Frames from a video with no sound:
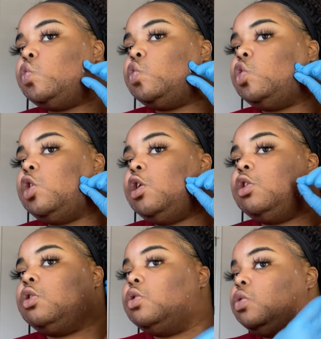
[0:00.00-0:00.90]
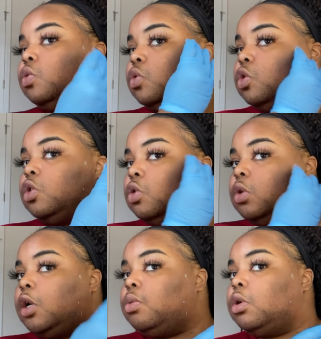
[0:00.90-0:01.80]
See, that little shit does
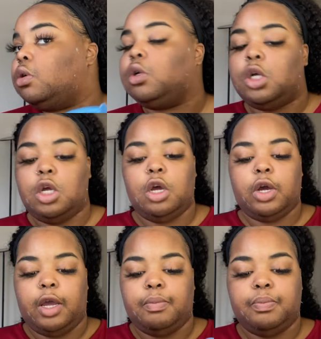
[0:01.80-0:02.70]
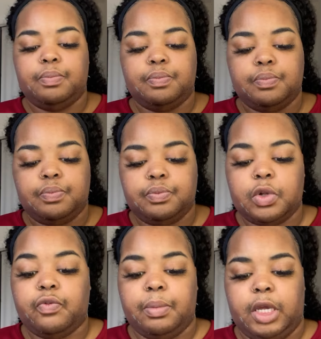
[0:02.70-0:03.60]
not work. Okay,
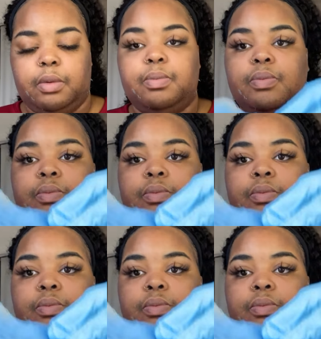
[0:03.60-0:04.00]
for me,